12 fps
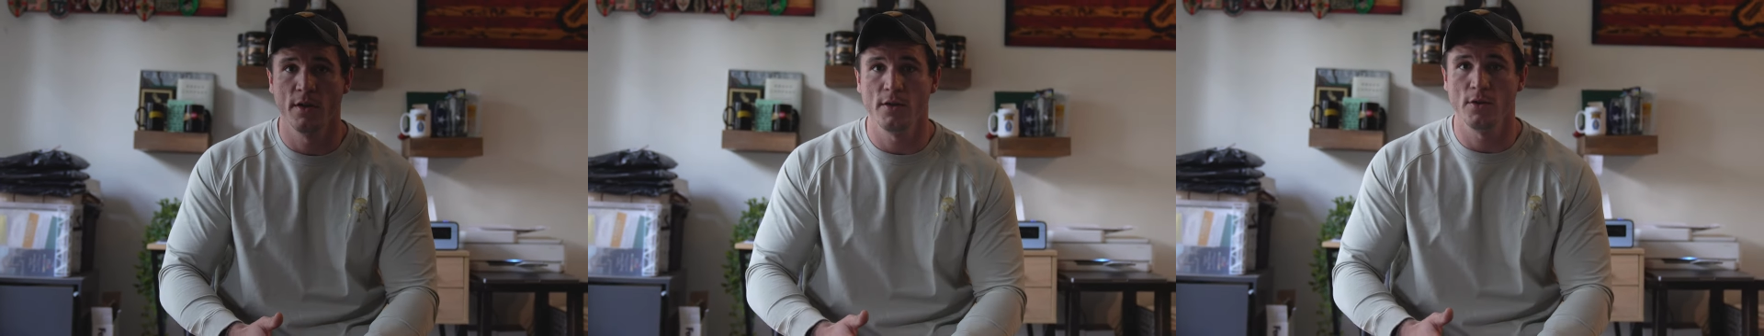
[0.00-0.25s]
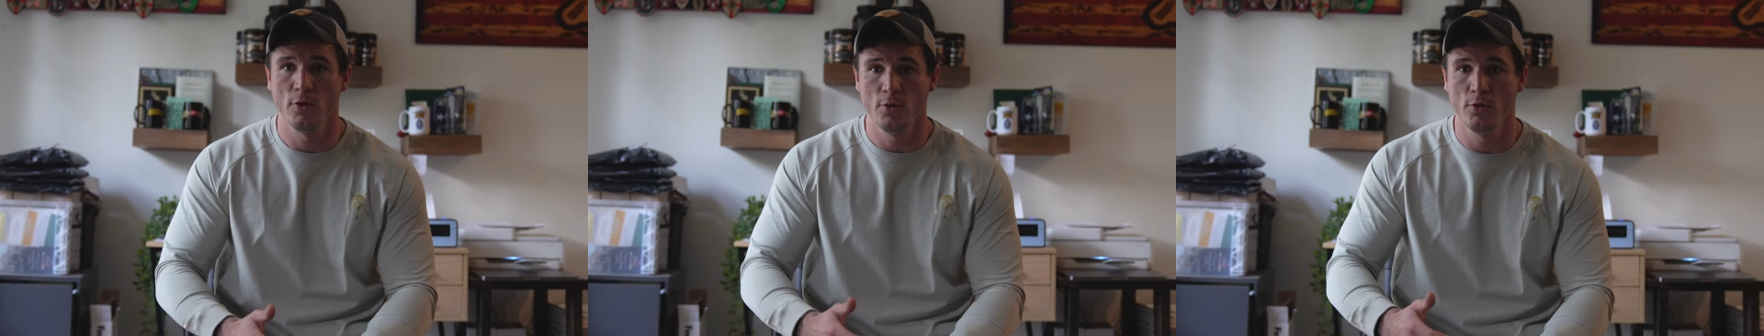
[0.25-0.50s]

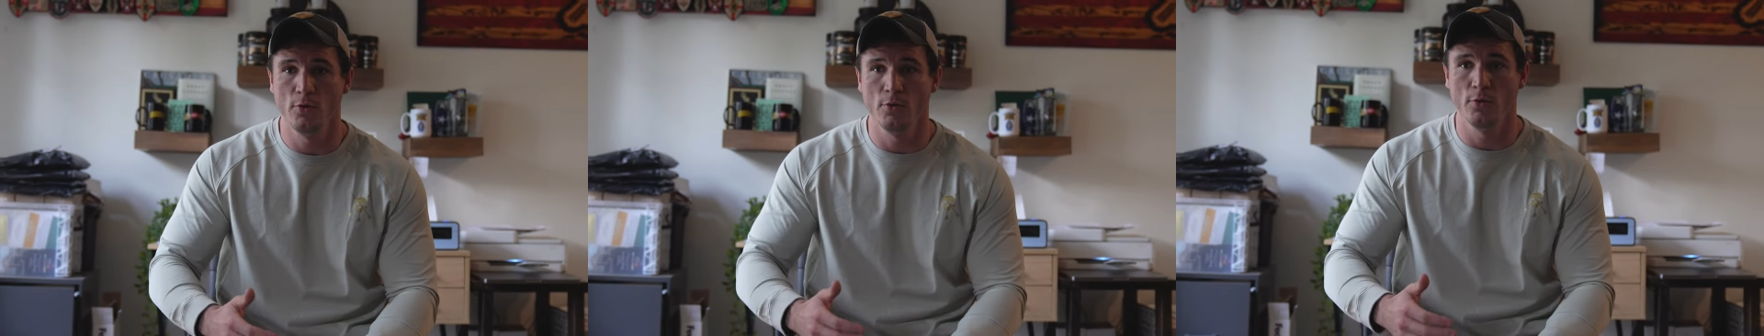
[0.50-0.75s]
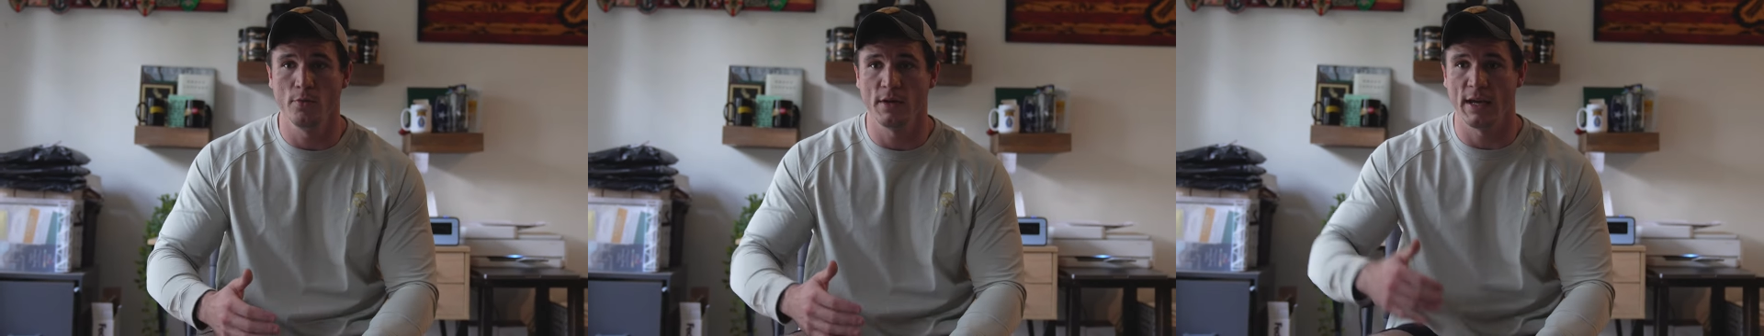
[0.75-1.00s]

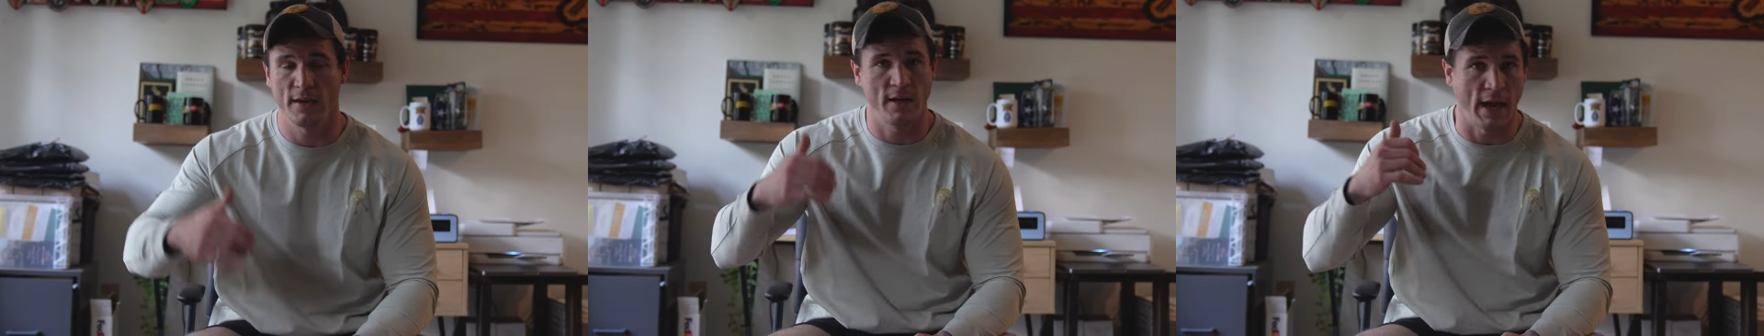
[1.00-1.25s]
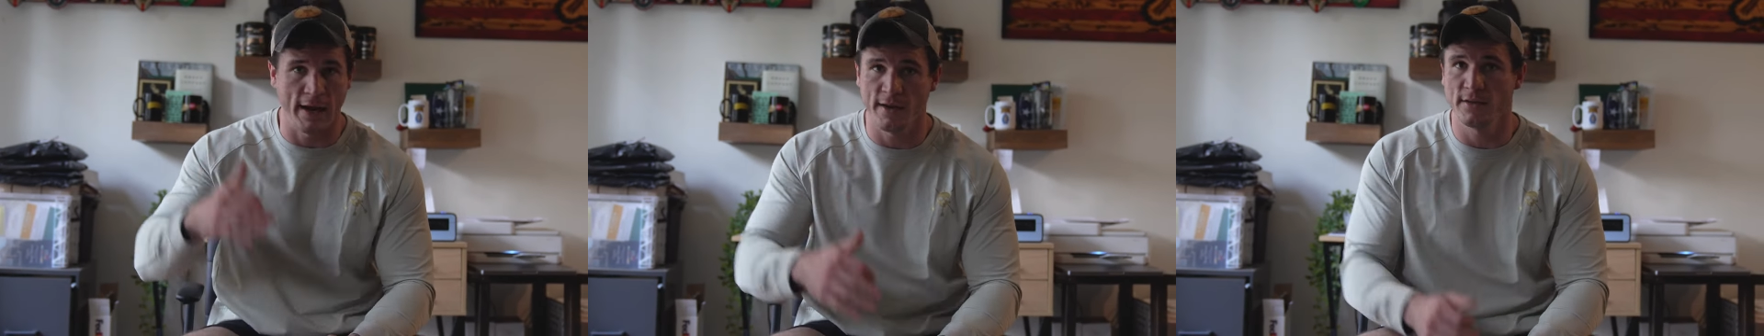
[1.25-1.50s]
you get
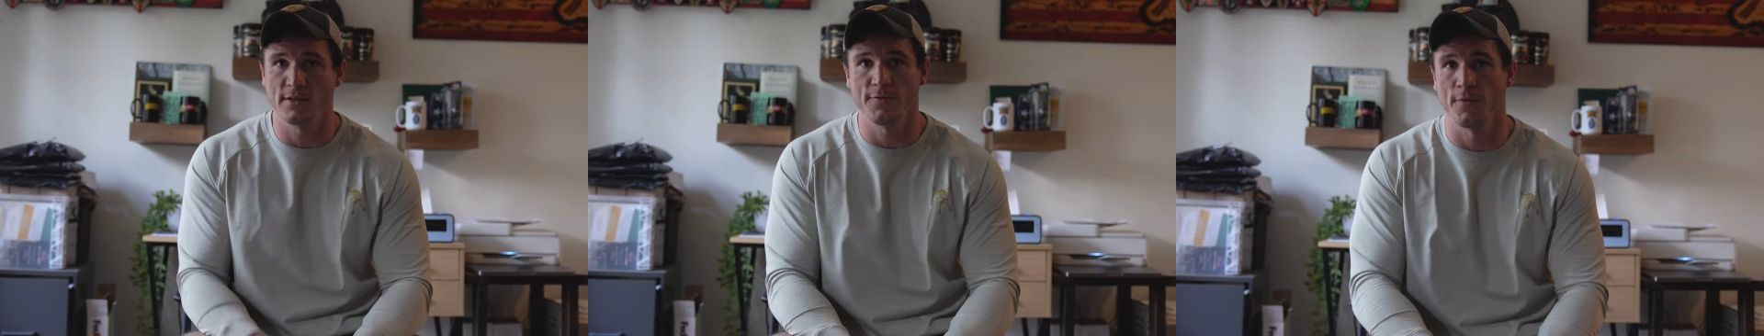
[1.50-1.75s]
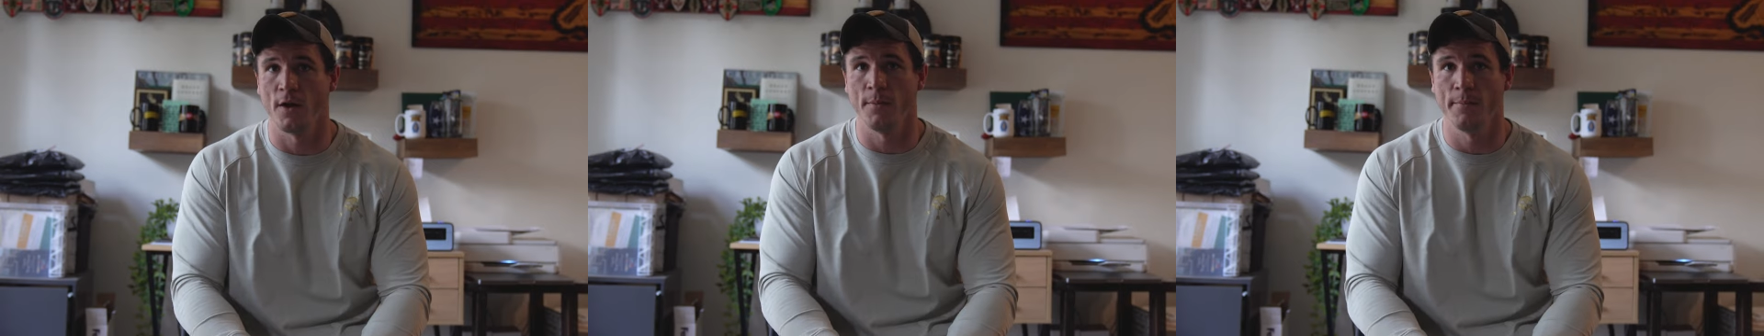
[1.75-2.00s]
guidance
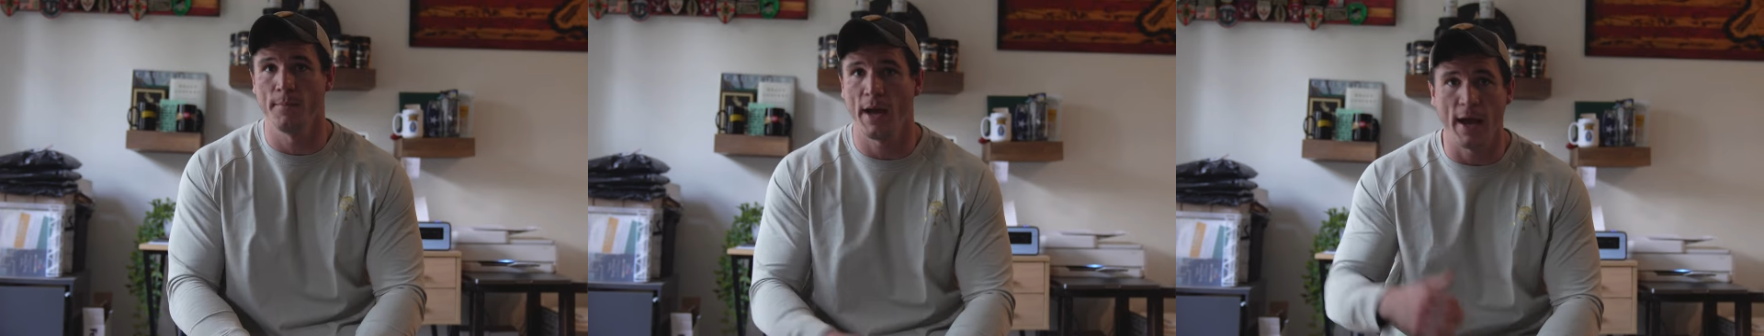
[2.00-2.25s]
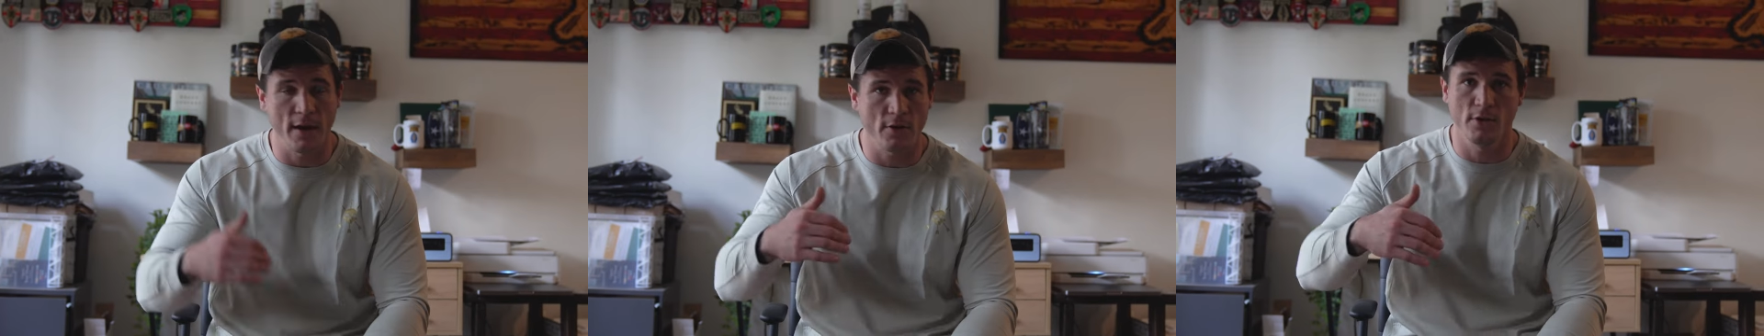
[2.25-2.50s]
from
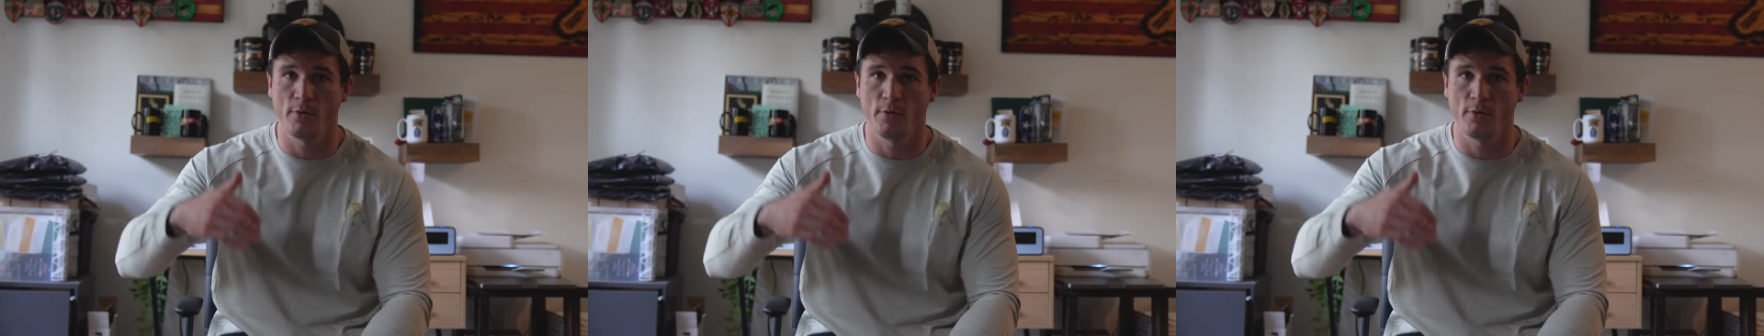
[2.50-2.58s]
higher,